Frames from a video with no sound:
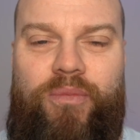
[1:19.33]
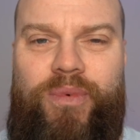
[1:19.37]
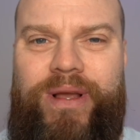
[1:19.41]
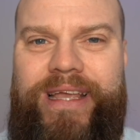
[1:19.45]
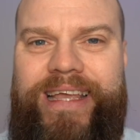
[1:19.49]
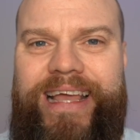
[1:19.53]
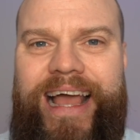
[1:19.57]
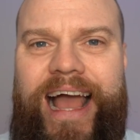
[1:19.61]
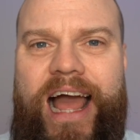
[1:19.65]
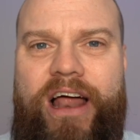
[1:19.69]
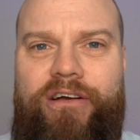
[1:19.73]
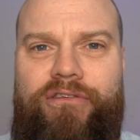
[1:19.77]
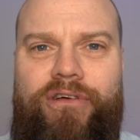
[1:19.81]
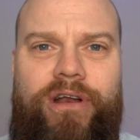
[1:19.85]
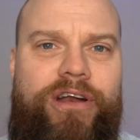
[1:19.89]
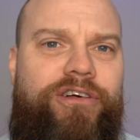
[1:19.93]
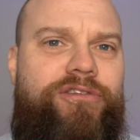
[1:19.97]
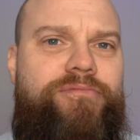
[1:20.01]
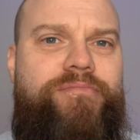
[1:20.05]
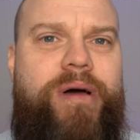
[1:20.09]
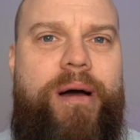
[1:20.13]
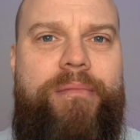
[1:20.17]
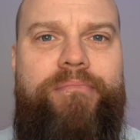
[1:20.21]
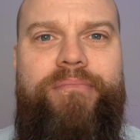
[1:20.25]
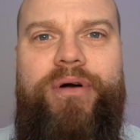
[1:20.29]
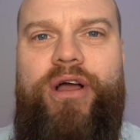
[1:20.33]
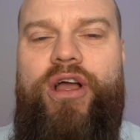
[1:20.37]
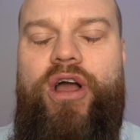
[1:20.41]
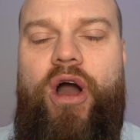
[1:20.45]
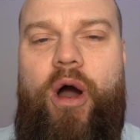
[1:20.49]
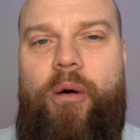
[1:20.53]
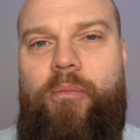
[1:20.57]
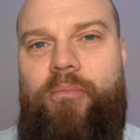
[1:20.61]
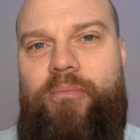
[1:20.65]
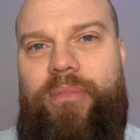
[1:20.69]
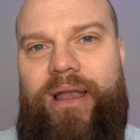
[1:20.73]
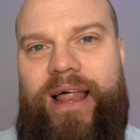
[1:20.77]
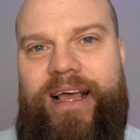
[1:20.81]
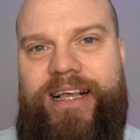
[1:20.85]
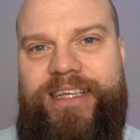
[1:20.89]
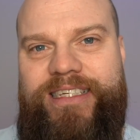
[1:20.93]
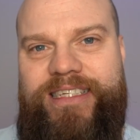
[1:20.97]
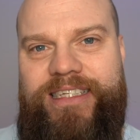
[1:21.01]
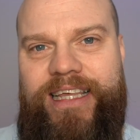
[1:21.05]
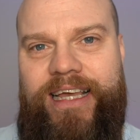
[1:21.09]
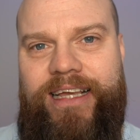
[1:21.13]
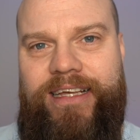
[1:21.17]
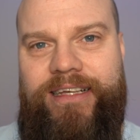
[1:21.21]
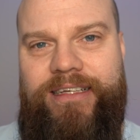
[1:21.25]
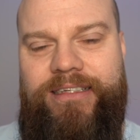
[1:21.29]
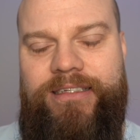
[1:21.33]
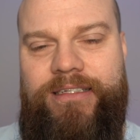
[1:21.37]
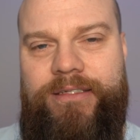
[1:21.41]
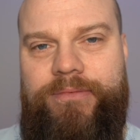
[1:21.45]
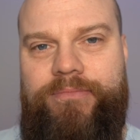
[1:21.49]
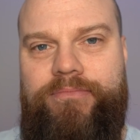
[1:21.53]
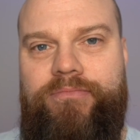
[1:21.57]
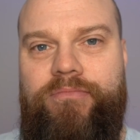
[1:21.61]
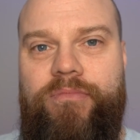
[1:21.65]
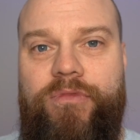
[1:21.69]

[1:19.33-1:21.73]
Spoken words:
We can't really remember complex things,